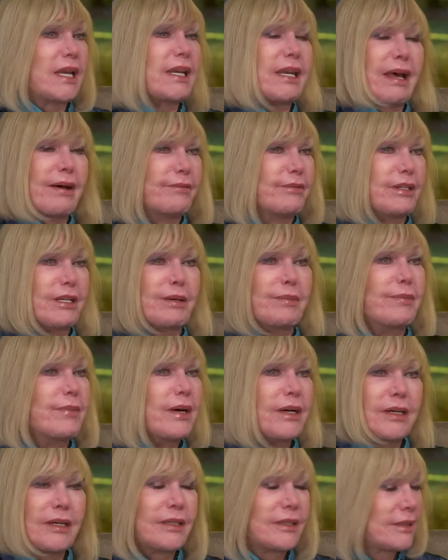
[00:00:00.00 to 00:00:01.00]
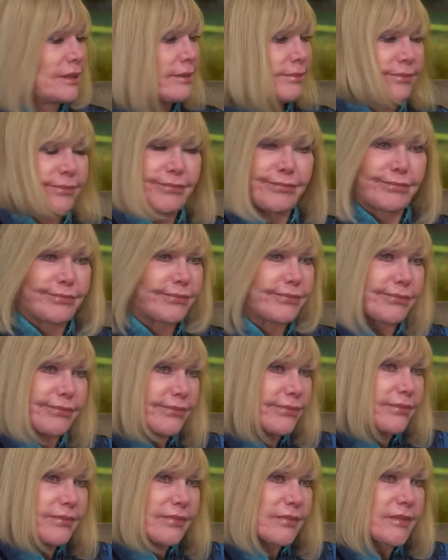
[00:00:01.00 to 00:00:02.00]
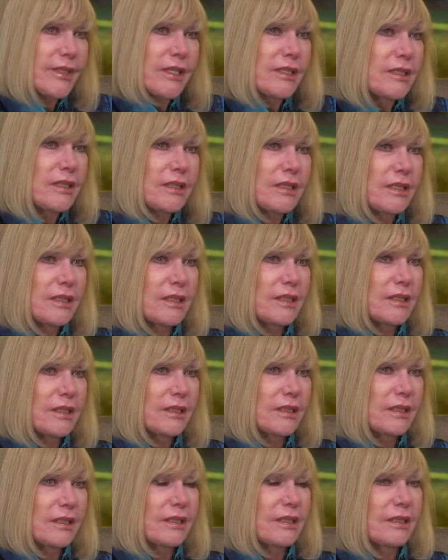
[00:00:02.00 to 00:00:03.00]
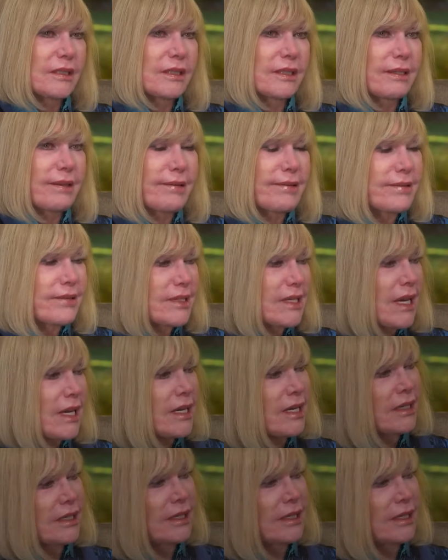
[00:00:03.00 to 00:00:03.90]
Thank you for watching this, and see you in the next videos.